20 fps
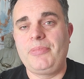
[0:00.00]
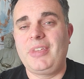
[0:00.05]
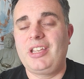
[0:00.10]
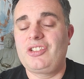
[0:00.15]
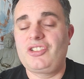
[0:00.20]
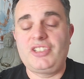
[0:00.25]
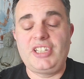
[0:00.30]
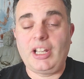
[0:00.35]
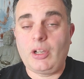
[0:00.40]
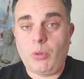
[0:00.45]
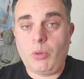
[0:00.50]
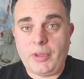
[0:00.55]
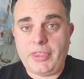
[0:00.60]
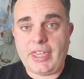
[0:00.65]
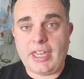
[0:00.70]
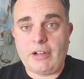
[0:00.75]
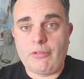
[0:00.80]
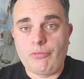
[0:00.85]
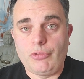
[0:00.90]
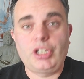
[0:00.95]
stick with
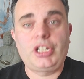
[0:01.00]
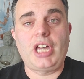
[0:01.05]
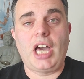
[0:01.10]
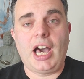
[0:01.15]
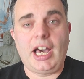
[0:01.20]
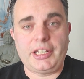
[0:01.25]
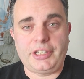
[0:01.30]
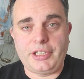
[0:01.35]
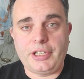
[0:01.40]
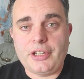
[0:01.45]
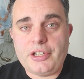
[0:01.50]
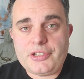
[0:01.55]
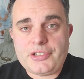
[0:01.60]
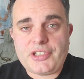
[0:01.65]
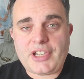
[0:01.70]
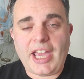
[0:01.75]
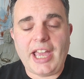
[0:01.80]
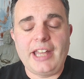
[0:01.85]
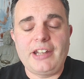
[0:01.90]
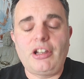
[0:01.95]
it
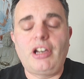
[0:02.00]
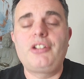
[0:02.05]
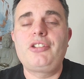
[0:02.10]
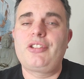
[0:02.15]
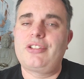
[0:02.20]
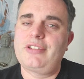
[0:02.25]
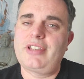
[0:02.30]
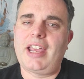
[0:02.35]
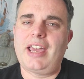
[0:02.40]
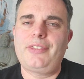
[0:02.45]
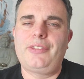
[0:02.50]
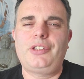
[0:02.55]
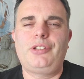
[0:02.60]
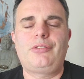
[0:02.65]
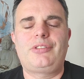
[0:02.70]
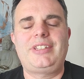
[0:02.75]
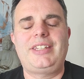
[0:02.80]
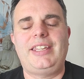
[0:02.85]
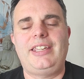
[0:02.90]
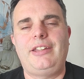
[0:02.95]
regardless, and understand that
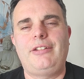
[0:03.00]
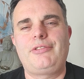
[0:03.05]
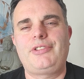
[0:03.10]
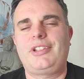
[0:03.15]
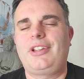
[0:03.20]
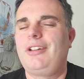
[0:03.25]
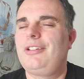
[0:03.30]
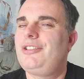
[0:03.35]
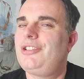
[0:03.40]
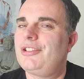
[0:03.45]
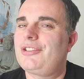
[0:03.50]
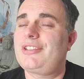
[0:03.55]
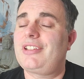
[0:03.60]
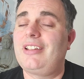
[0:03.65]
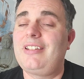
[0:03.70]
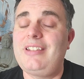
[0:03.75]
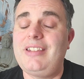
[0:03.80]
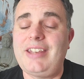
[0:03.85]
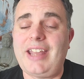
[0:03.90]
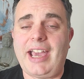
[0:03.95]
your tears are just
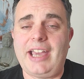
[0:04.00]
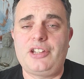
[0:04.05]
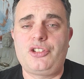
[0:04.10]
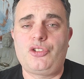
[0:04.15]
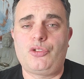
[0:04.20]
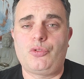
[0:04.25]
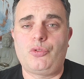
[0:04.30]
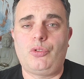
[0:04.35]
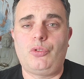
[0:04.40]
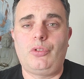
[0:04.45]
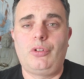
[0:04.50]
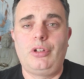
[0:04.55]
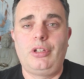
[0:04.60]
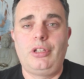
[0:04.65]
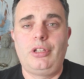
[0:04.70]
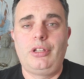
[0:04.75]
a natural